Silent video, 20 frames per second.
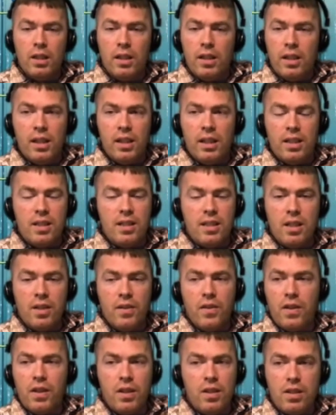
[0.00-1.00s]
And it's
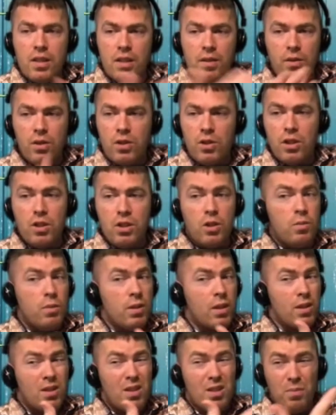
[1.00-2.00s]
nothing. He's never judging you
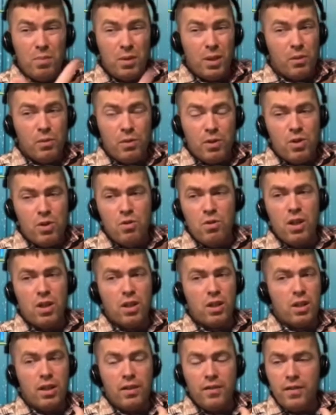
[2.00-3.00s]
because his blood was strong
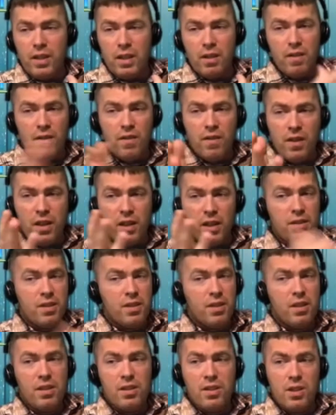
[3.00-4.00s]
enough and everything else.
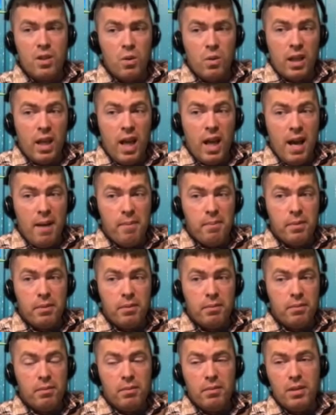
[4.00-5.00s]
And there's no gap.
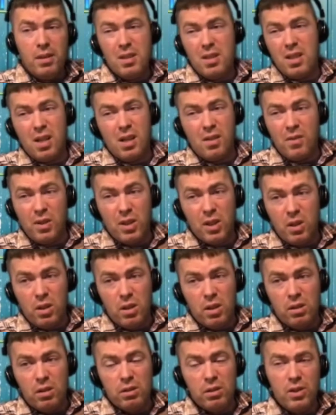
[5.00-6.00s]
He's covered it
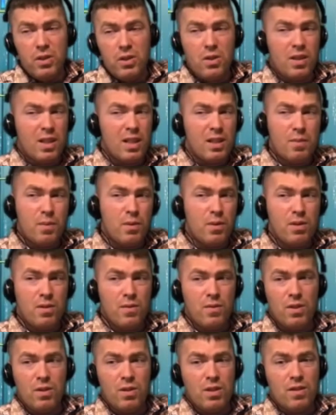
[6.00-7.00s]
all. So that's
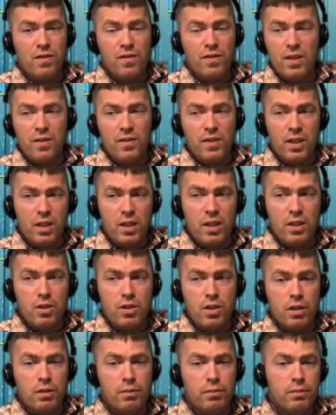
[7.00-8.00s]
perseverance of faith in a
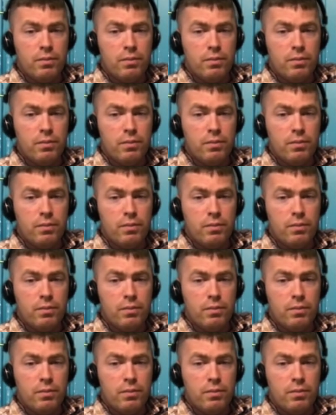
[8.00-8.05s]
nutshell.